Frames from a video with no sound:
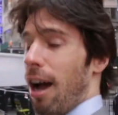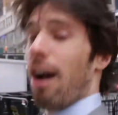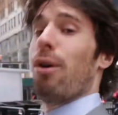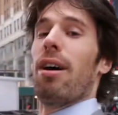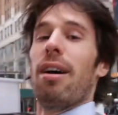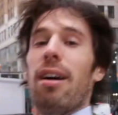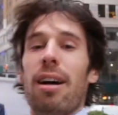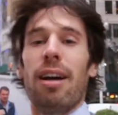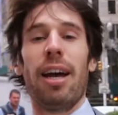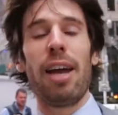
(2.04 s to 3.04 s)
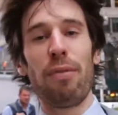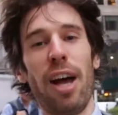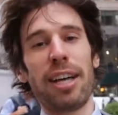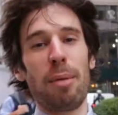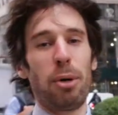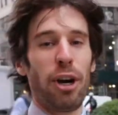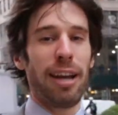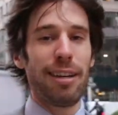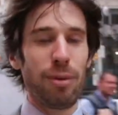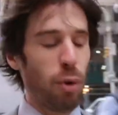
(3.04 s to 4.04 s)
Oh, hey, vlog number
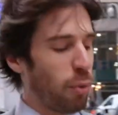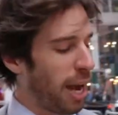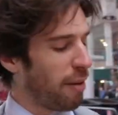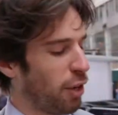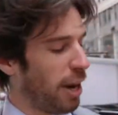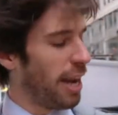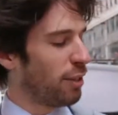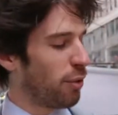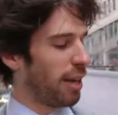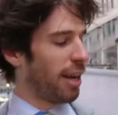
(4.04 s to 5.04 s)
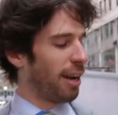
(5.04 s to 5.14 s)
eight. What do we have in our hands right